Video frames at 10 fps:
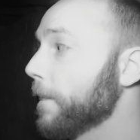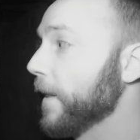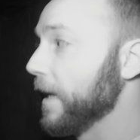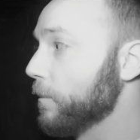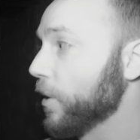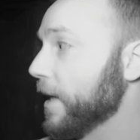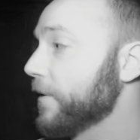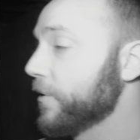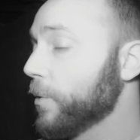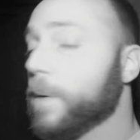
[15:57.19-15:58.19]
Like I'm looking
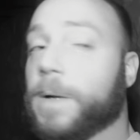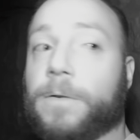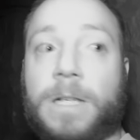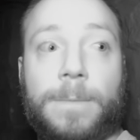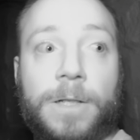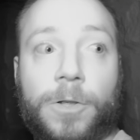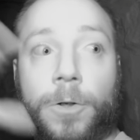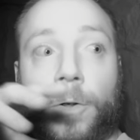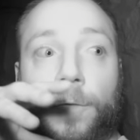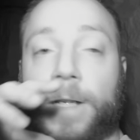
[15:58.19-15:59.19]
at this door, but every time I
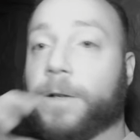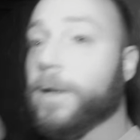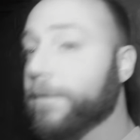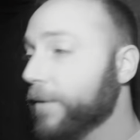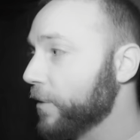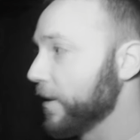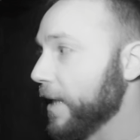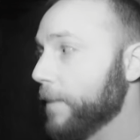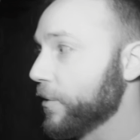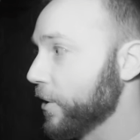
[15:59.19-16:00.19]
turn over here, it feels
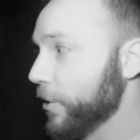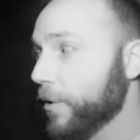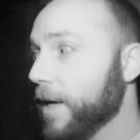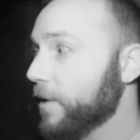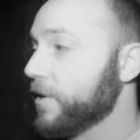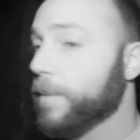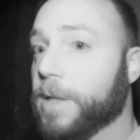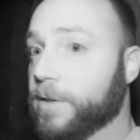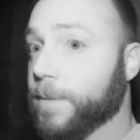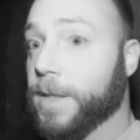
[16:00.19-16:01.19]
like I'm just gonna turn around.
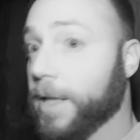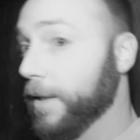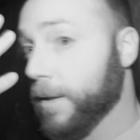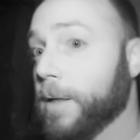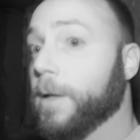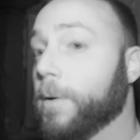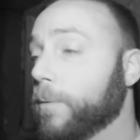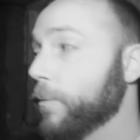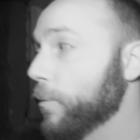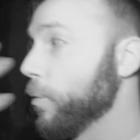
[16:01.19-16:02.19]
somebody's gonna be like
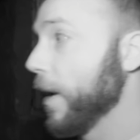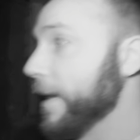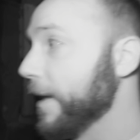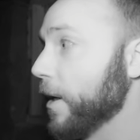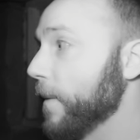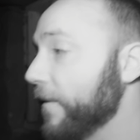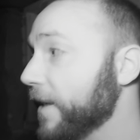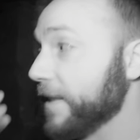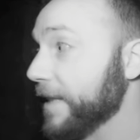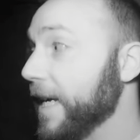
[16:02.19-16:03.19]
right there in my
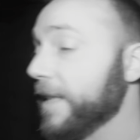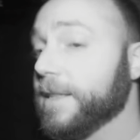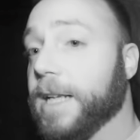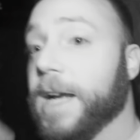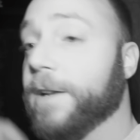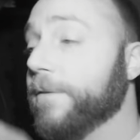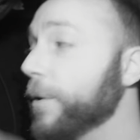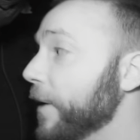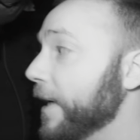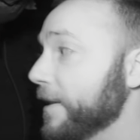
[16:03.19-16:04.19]
face. Like that's the kind of
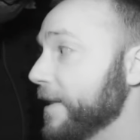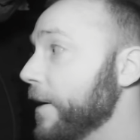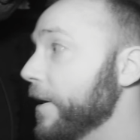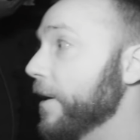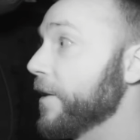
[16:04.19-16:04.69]
feeling it is down here.